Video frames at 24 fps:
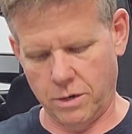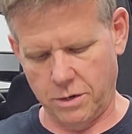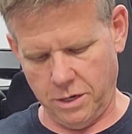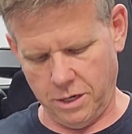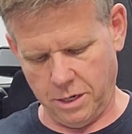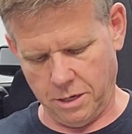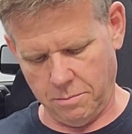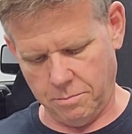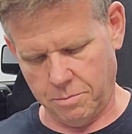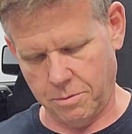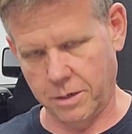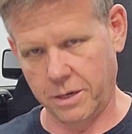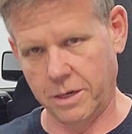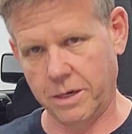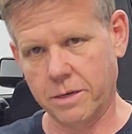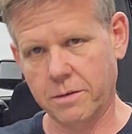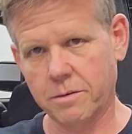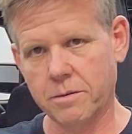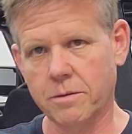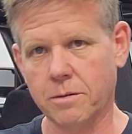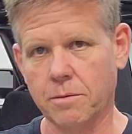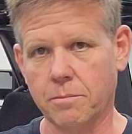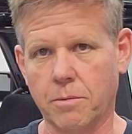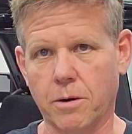or you can put
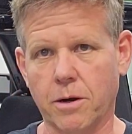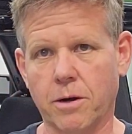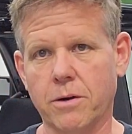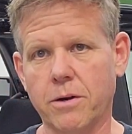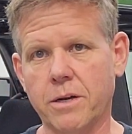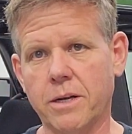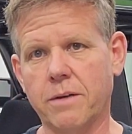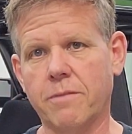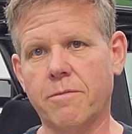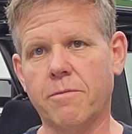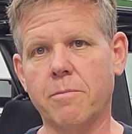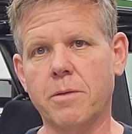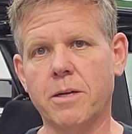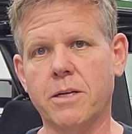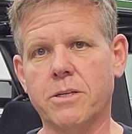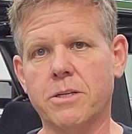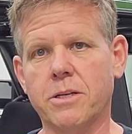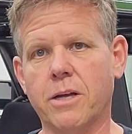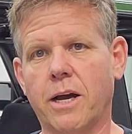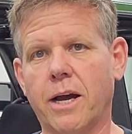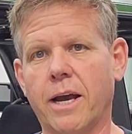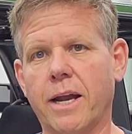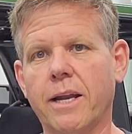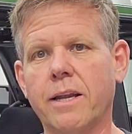the bar in from each
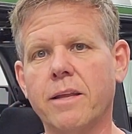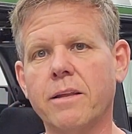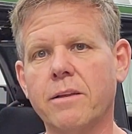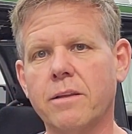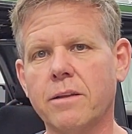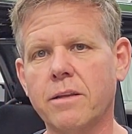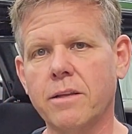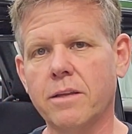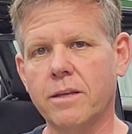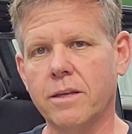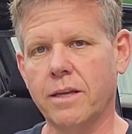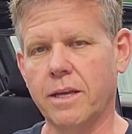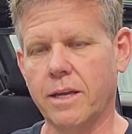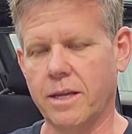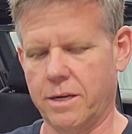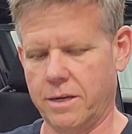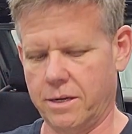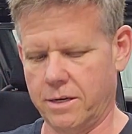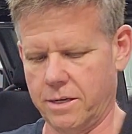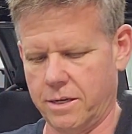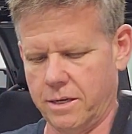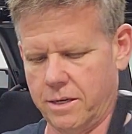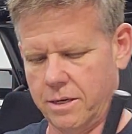side and